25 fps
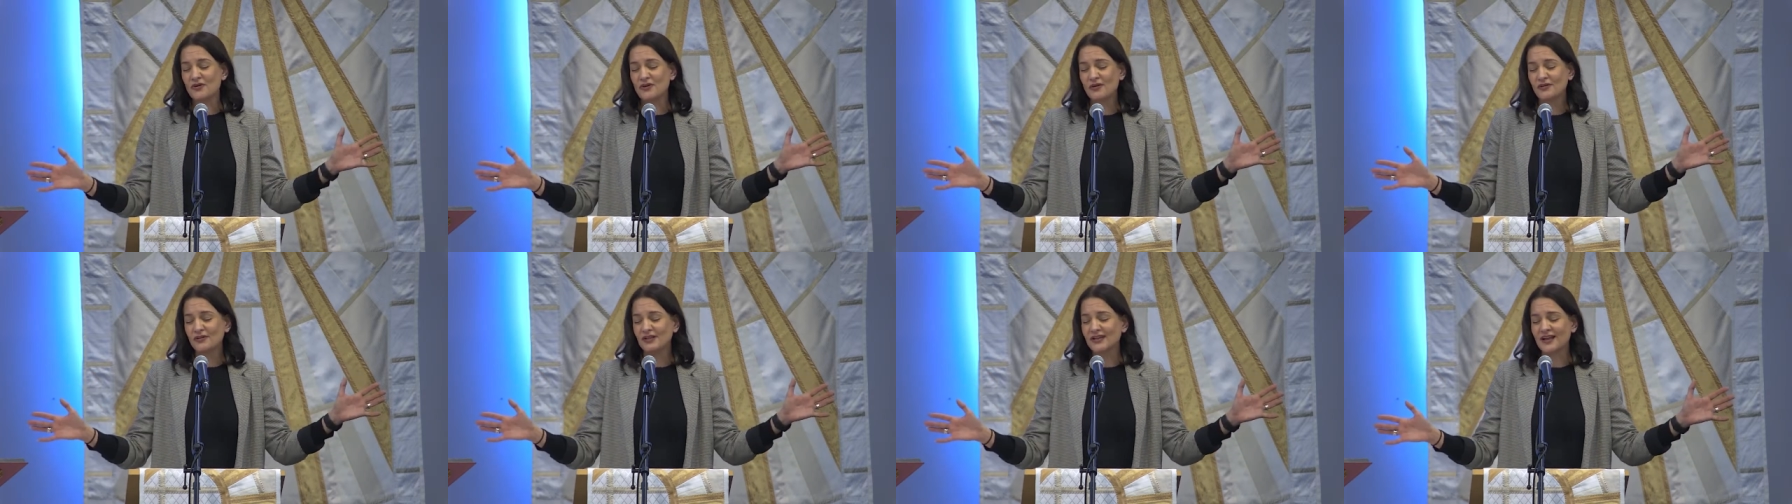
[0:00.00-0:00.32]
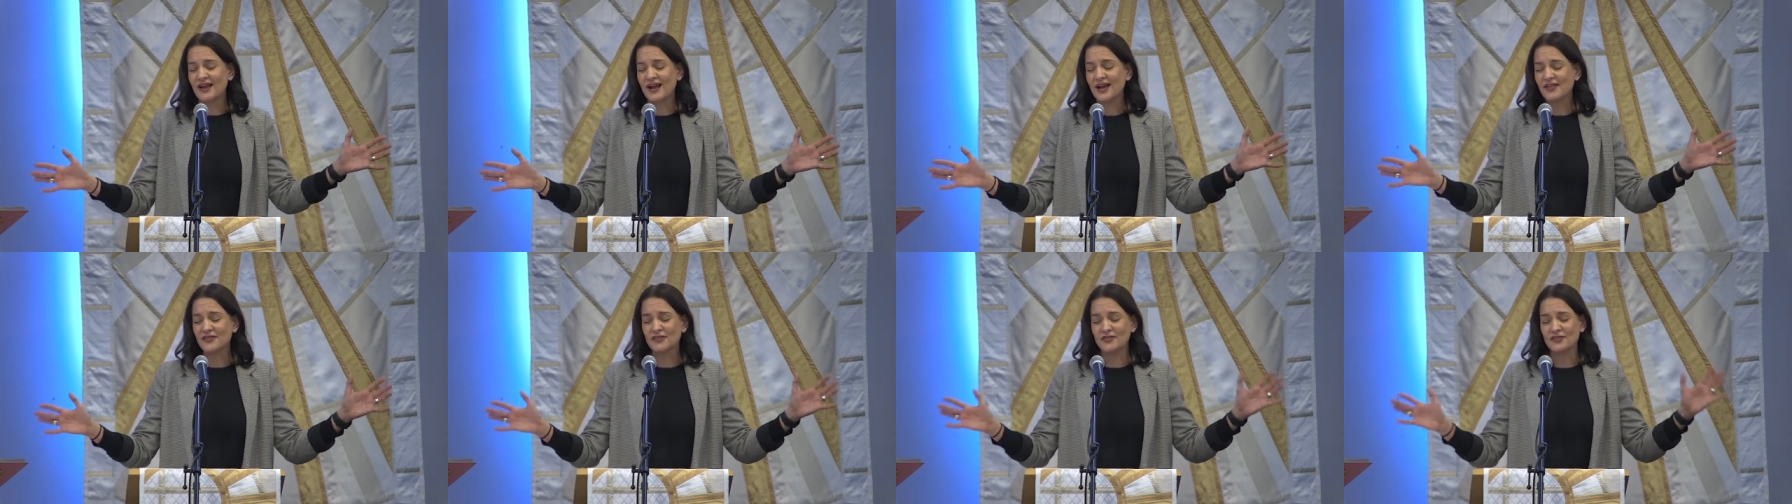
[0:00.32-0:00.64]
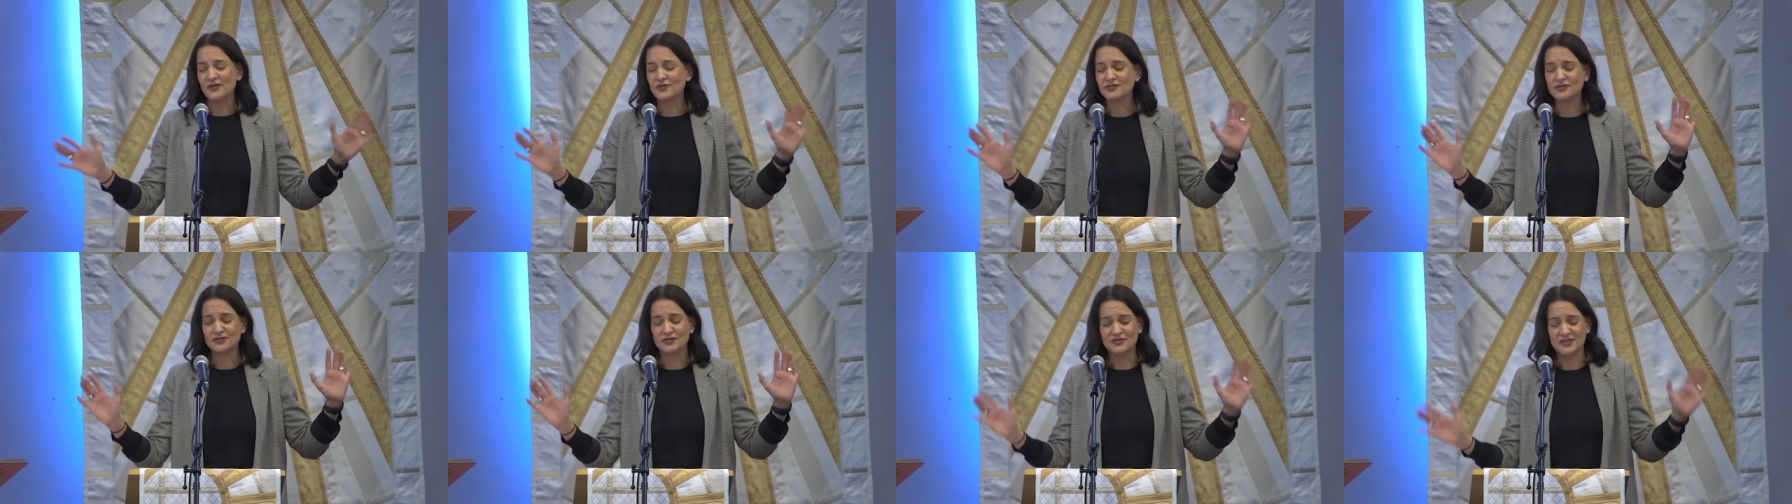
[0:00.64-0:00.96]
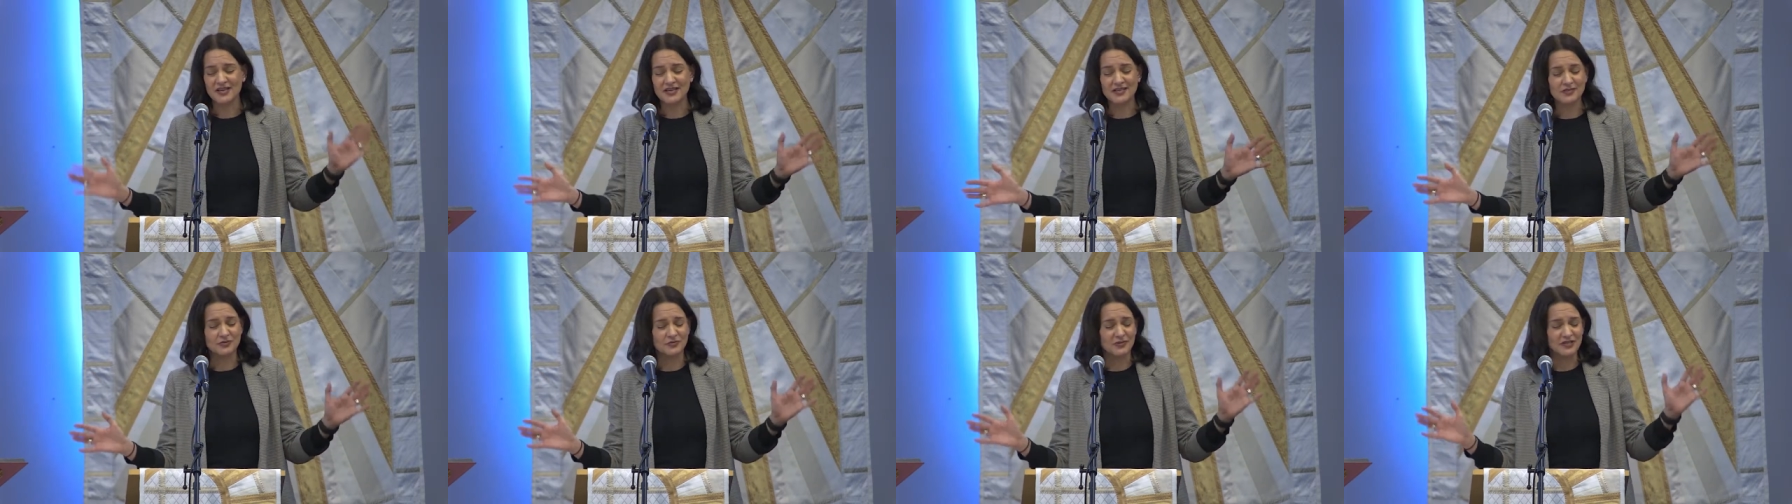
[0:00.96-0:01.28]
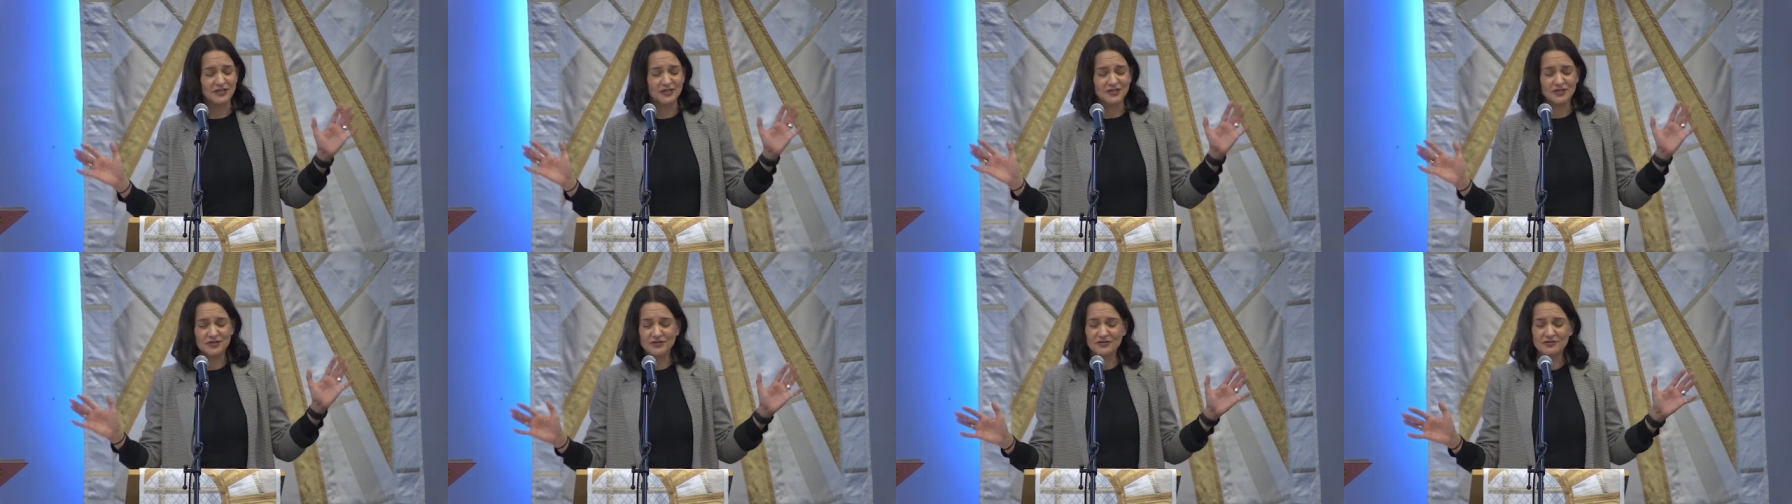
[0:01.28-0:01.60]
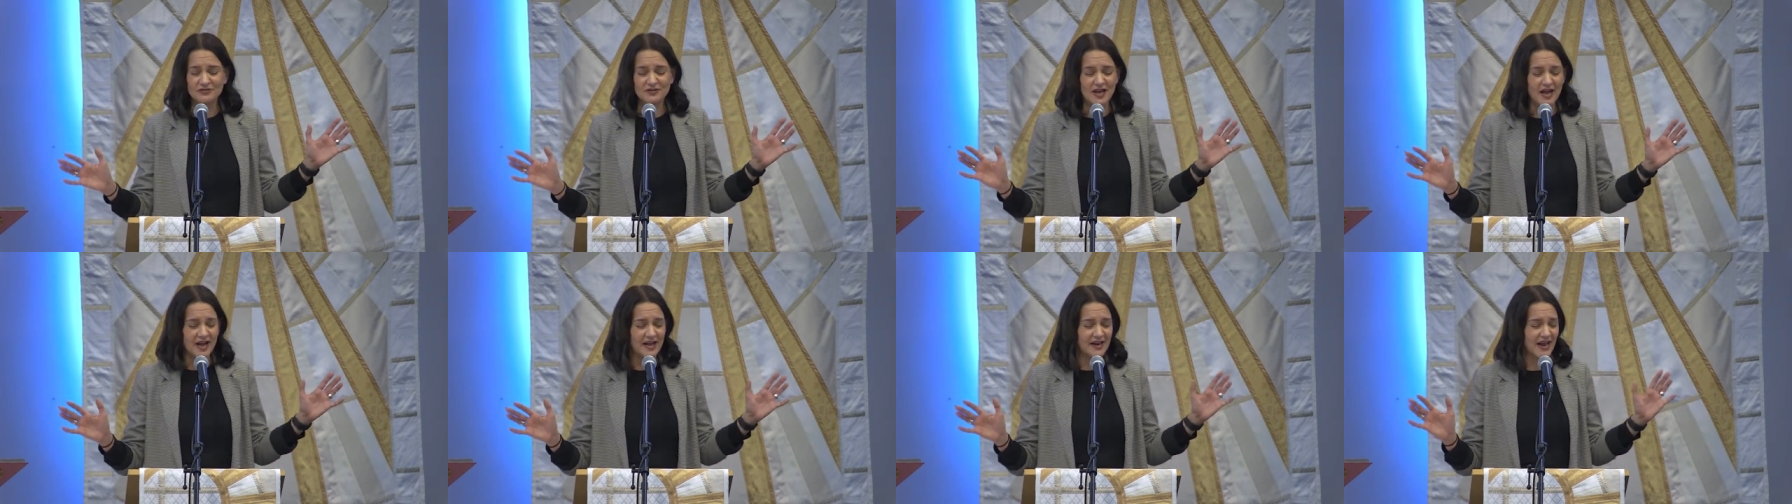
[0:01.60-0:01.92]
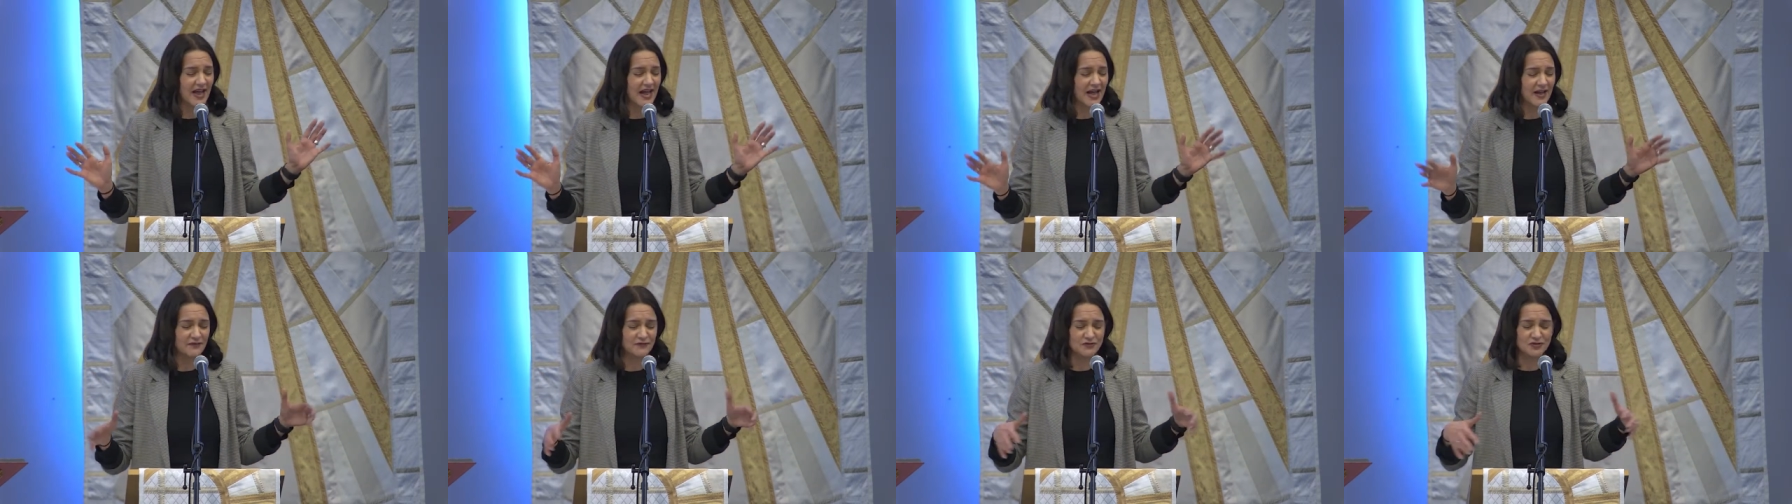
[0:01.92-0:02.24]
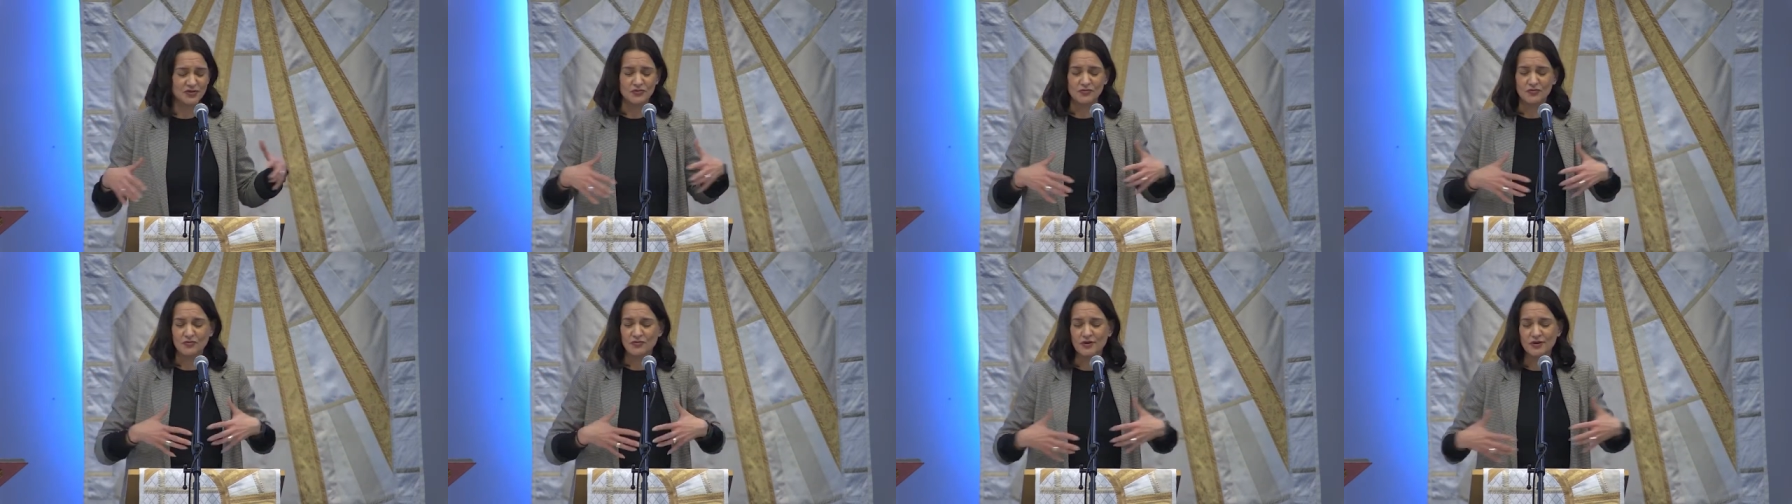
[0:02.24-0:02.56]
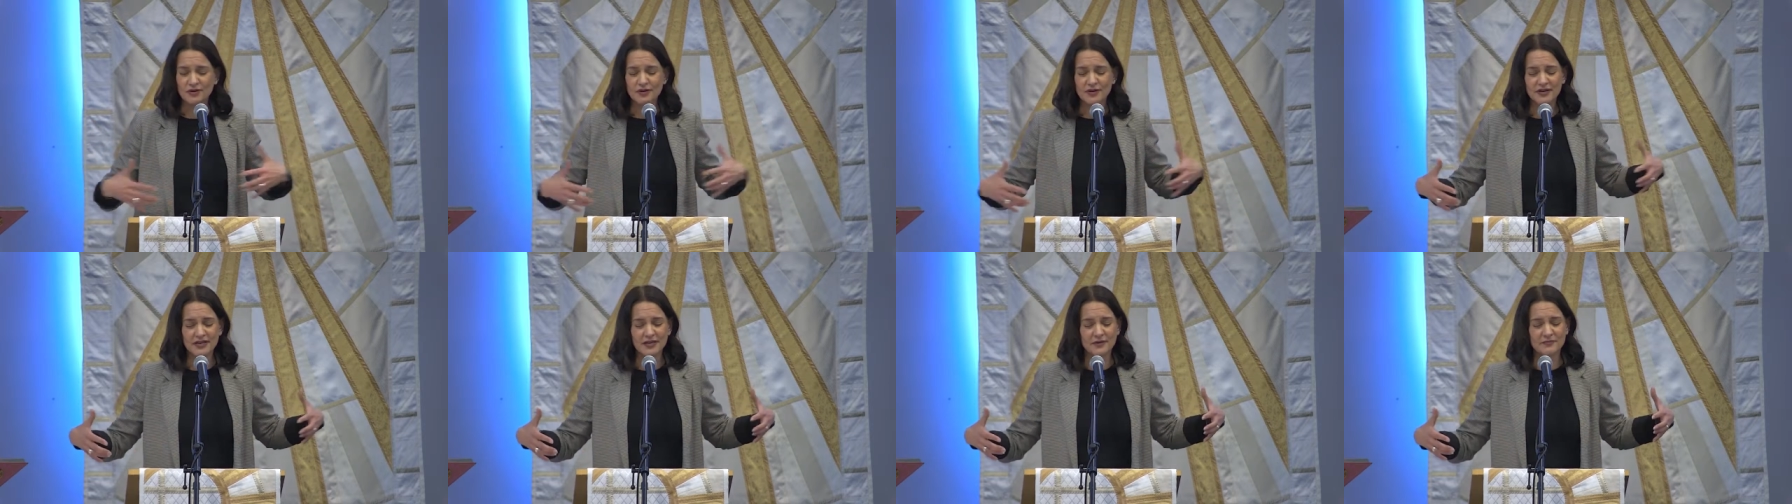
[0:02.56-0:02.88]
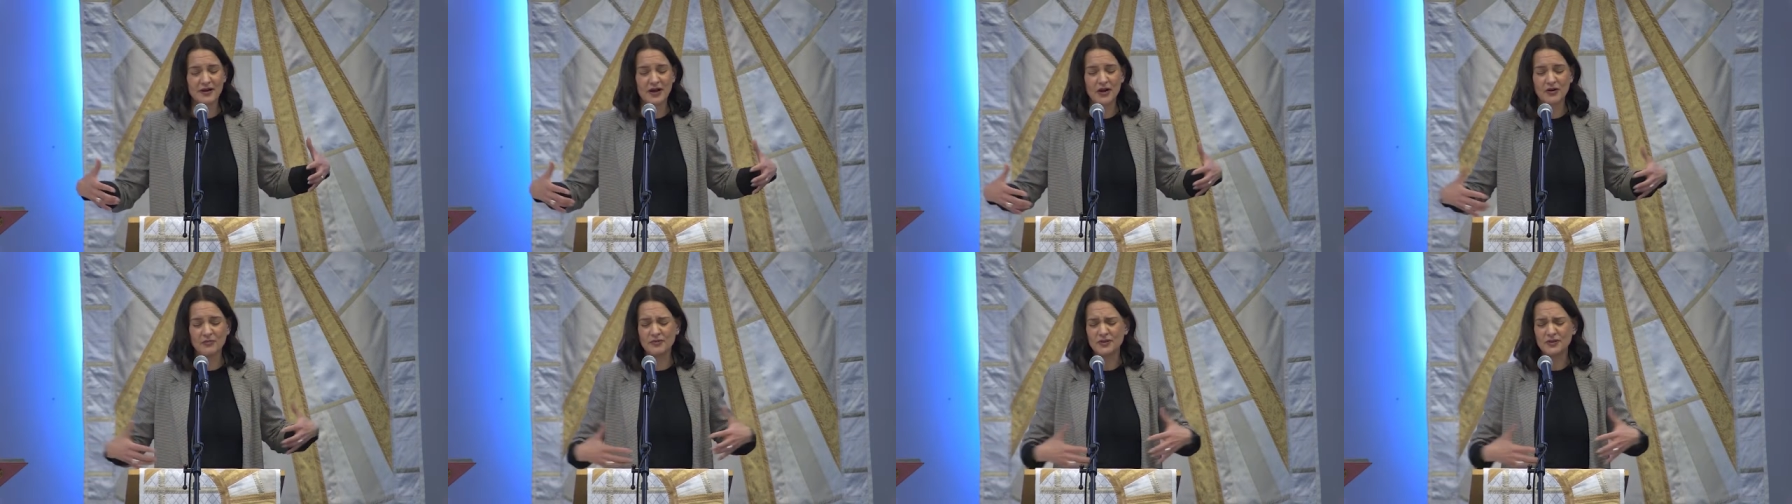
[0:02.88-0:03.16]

Holy God, that those are things we do not have to worry about,